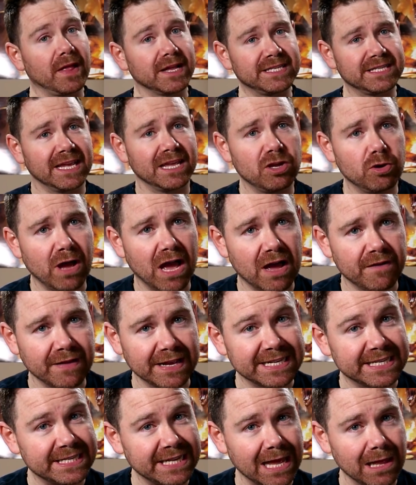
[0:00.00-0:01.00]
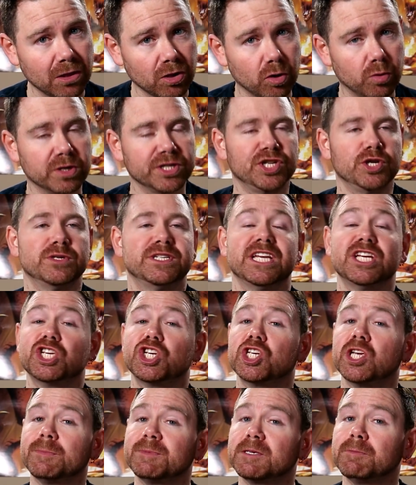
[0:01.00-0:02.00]
let's say you have a sailor who is using
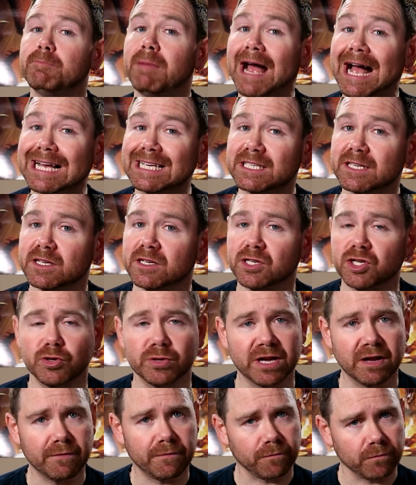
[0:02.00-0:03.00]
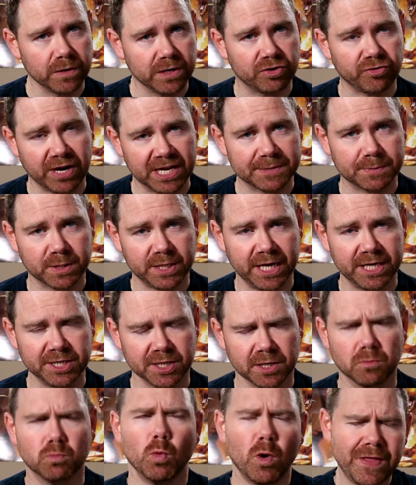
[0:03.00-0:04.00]
ship's passage to get free
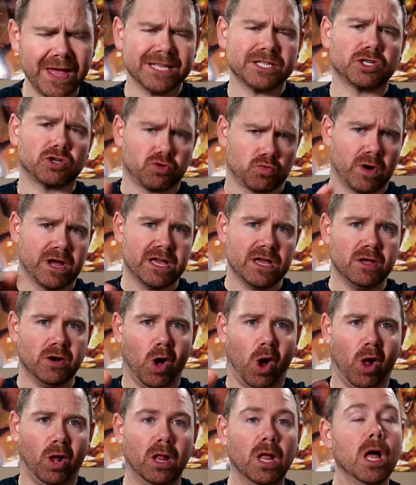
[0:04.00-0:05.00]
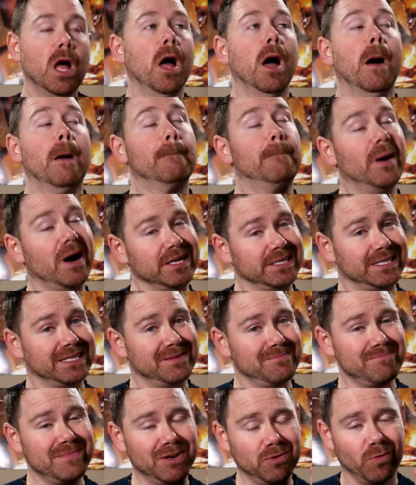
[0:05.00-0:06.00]
transportation. Well, that's great and all, but
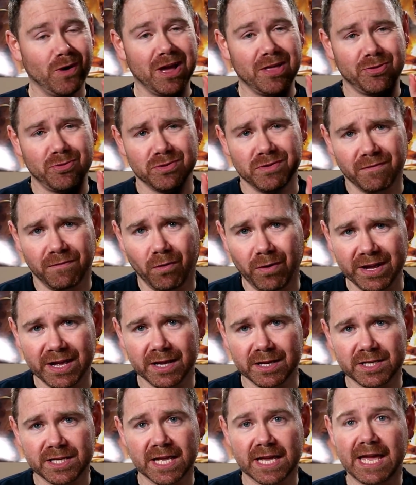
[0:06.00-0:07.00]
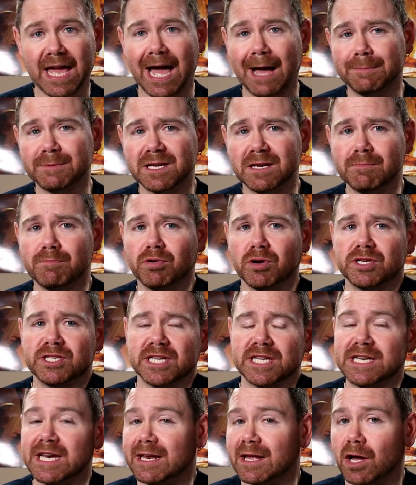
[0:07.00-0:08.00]
midway through the voyage, the captain puts
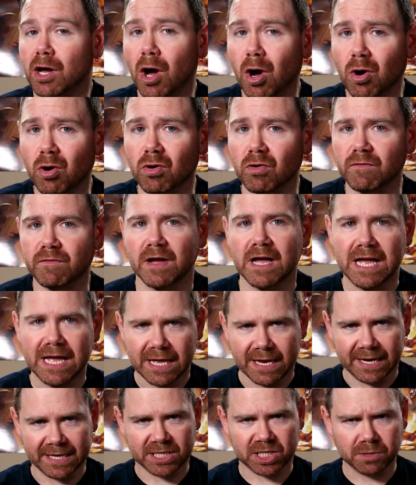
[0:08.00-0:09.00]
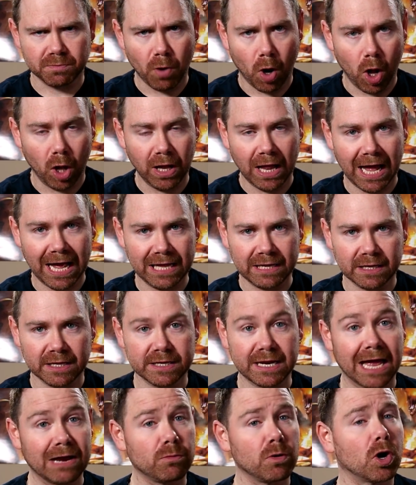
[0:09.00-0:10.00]
in at a cove in a small
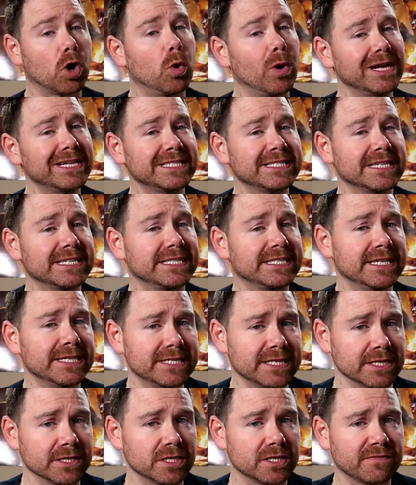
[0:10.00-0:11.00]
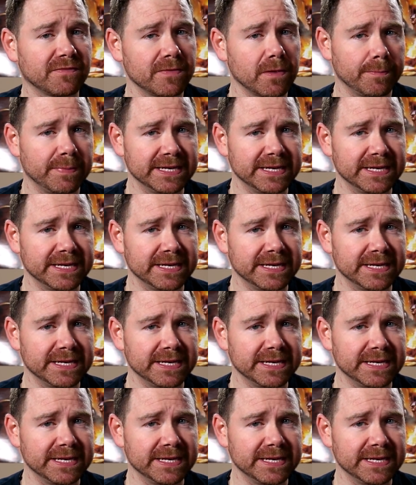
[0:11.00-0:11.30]
island and requests assistance from the